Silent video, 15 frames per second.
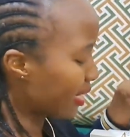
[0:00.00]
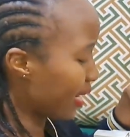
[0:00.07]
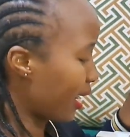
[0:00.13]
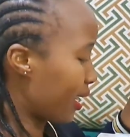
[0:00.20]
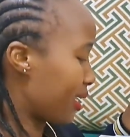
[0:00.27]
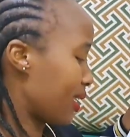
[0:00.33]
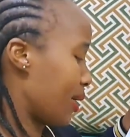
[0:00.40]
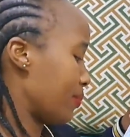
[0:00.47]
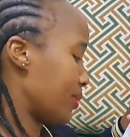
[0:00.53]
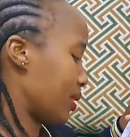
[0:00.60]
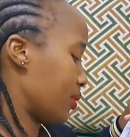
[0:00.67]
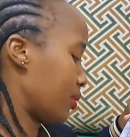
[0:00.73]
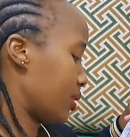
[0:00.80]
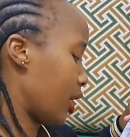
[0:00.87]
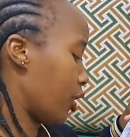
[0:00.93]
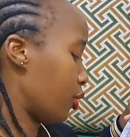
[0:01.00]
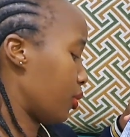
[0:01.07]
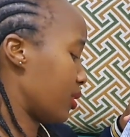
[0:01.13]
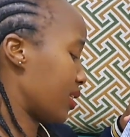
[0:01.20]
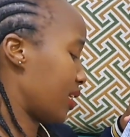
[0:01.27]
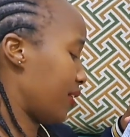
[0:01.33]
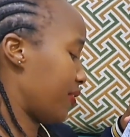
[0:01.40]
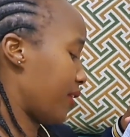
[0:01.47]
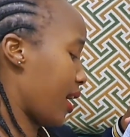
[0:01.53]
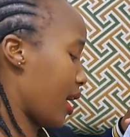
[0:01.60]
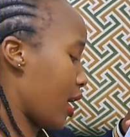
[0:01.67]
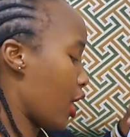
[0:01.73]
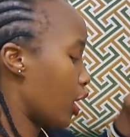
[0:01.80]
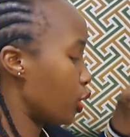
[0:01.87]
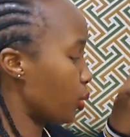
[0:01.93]
crack comes out, I always give
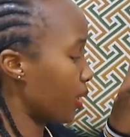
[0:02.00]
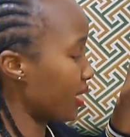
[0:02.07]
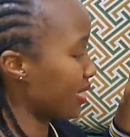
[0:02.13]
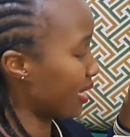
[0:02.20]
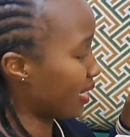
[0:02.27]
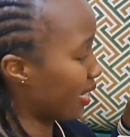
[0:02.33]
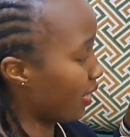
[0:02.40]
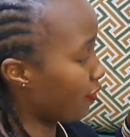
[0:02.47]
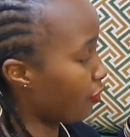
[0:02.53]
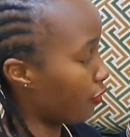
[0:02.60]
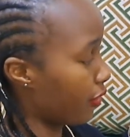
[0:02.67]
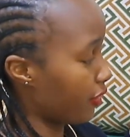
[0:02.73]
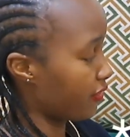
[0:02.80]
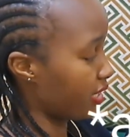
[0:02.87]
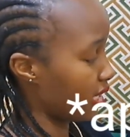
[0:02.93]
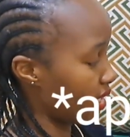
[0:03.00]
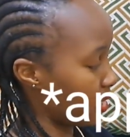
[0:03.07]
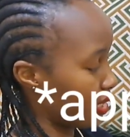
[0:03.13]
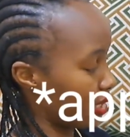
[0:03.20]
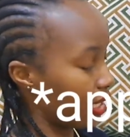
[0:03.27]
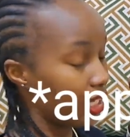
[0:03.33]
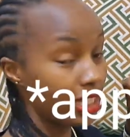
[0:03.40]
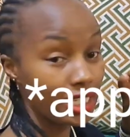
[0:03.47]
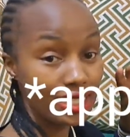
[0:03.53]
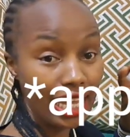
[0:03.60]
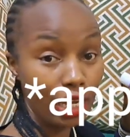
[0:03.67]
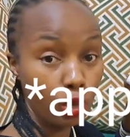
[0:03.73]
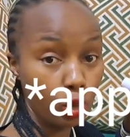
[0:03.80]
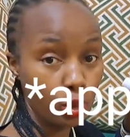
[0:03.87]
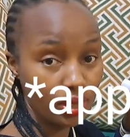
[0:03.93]
her twice a day for 5 days. This
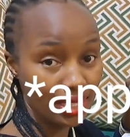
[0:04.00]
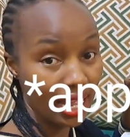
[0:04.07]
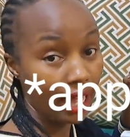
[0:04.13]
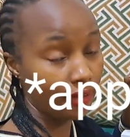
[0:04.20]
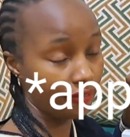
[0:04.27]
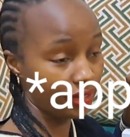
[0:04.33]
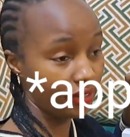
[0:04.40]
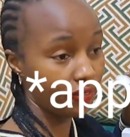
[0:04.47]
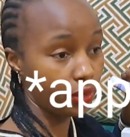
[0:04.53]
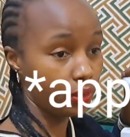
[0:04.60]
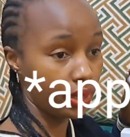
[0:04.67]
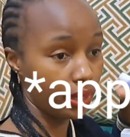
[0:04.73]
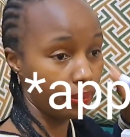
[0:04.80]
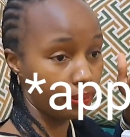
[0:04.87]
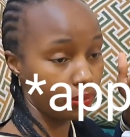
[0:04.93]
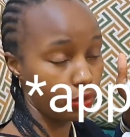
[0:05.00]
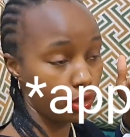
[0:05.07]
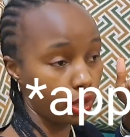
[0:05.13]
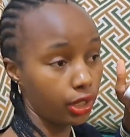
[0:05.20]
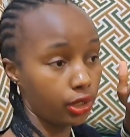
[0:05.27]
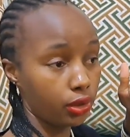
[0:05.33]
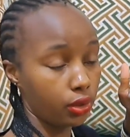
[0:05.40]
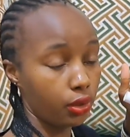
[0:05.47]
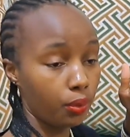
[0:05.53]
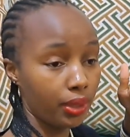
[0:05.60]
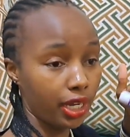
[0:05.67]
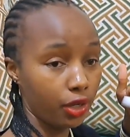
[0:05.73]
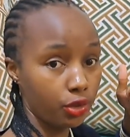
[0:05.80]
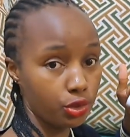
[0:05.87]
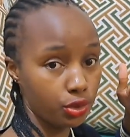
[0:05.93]
I always have, even when
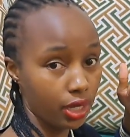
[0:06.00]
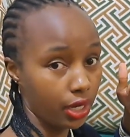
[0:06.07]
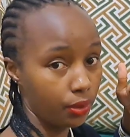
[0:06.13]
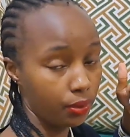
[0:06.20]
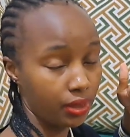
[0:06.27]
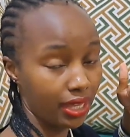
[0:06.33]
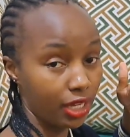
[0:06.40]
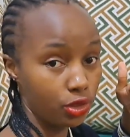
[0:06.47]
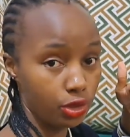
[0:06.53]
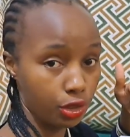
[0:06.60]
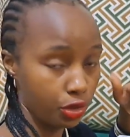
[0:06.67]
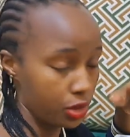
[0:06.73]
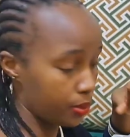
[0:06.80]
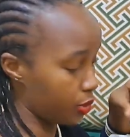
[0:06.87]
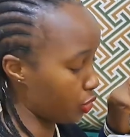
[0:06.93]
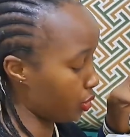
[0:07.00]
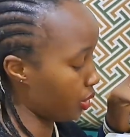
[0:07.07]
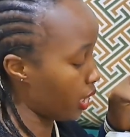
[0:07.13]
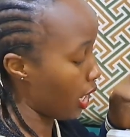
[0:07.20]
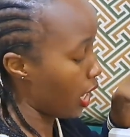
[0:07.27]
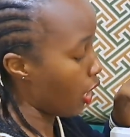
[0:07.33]
I go to her with her to the hospital.